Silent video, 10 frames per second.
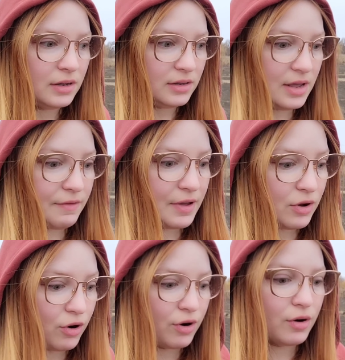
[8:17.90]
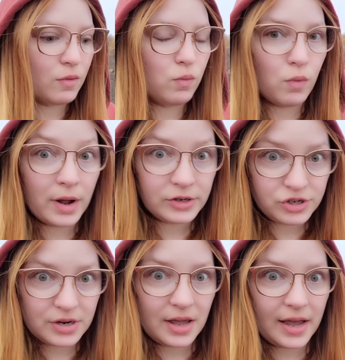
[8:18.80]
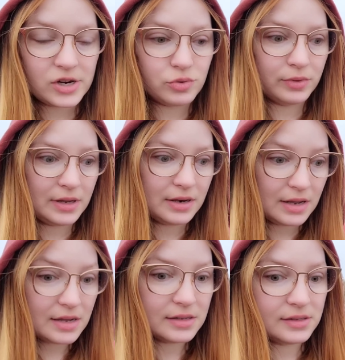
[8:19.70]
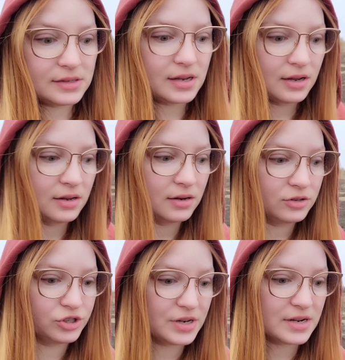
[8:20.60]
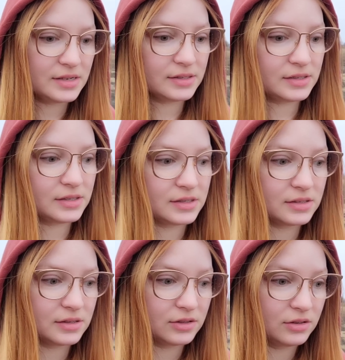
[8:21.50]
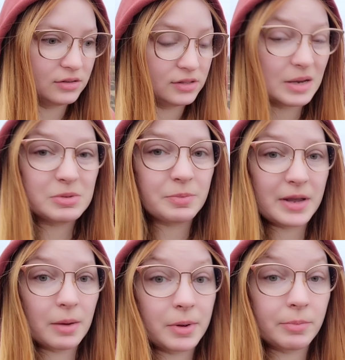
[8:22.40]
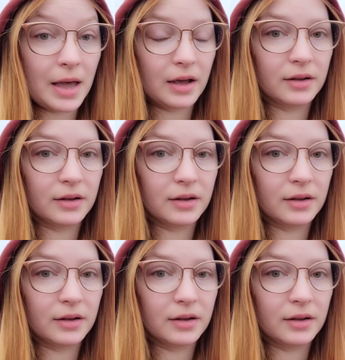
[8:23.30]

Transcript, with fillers: giving her what she actually needs, she's seems to be coming back,